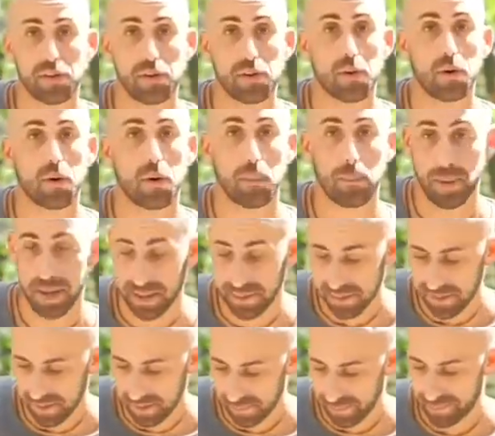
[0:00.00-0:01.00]
or your
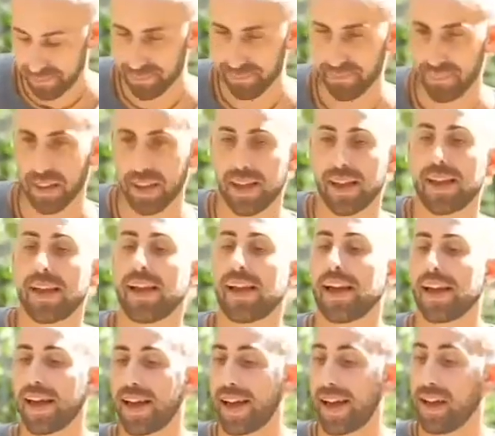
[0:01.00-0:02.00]
pants,
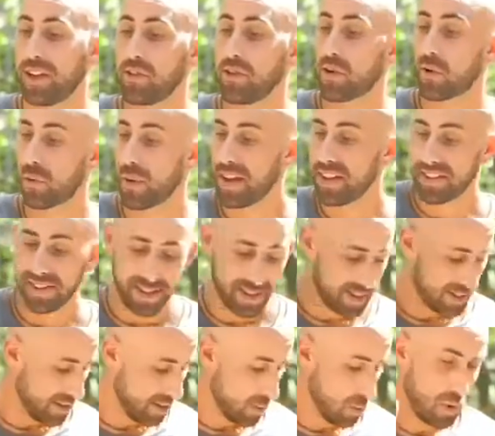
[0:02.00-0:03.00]
and your right
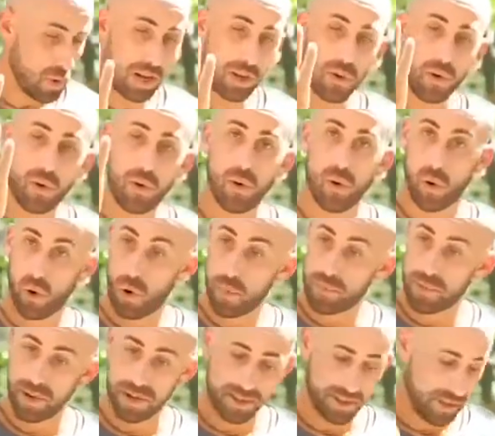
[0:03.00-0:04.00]
hand will go
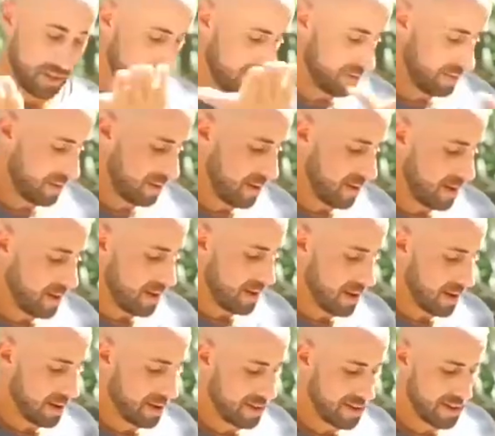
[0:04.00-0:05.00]
open
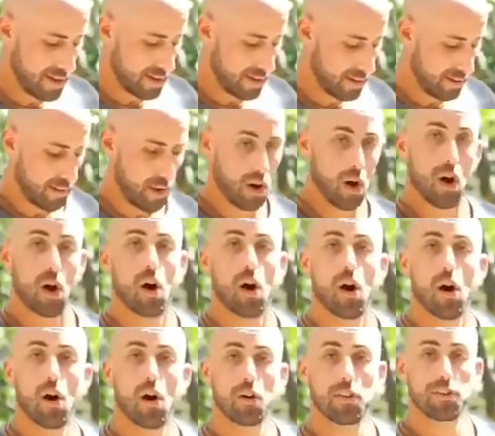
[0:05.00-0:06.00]
here
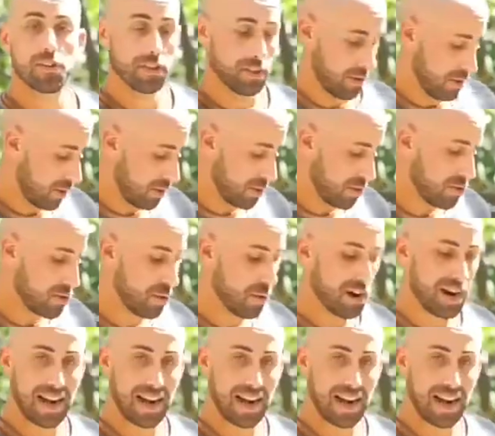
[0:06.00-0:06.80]
on your